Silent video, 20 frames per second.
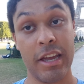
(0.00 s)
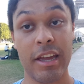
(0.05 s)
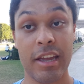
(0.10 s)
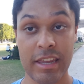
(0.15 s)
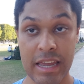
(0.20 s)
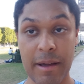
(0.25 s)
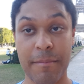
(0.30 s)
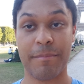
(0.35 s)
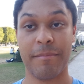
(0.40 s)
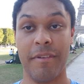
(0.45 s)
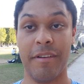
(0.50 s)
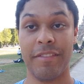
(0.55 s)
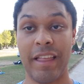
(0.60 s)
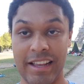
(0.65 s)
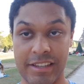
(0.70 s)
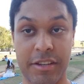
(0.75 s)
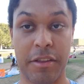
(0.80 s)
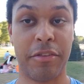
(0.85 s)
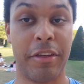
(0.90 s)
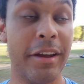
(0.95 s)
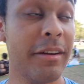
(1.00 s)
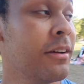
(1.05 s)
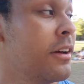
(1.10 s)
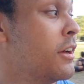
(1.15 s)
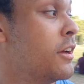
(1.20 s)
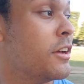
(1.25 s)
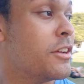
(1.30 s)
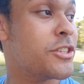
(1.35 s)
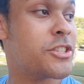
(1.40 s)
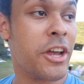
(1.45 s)
Yep, that's a thing.
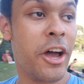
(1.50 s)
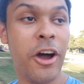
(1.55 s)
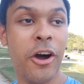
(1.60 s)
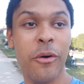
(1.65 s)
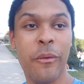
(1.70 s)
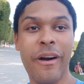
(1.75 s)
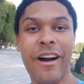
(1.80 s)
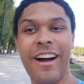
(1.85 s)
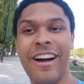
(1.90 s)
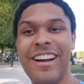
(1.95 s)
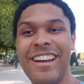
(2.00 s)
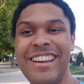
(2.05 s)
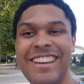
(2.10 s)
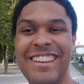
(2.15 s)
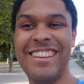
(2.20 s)
So uh,